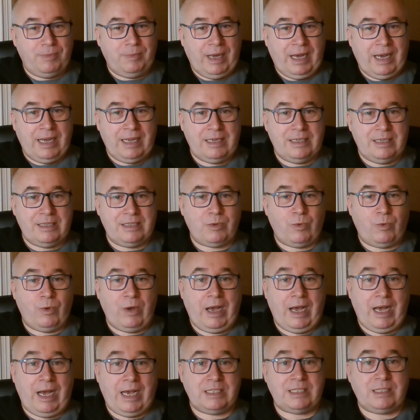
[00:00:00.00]
And
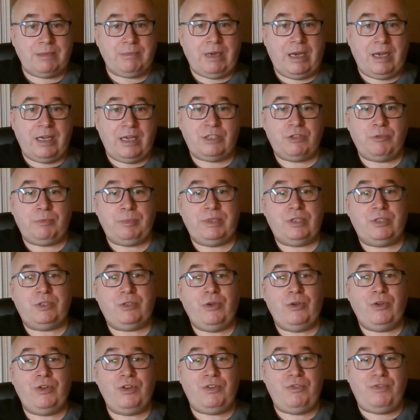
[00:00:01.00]
as I've been
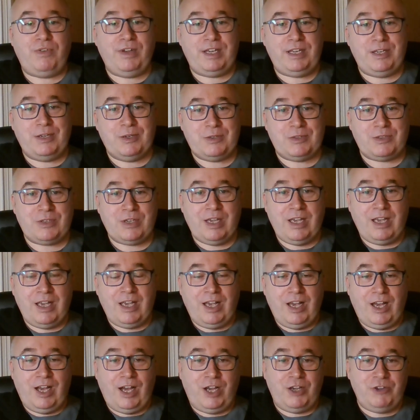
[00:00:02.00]
doing the videos,
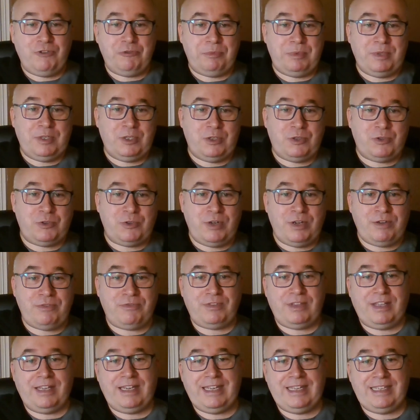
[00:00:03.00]
I've been
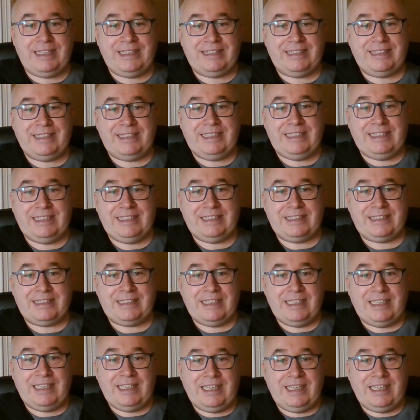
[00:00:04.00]
drifting into these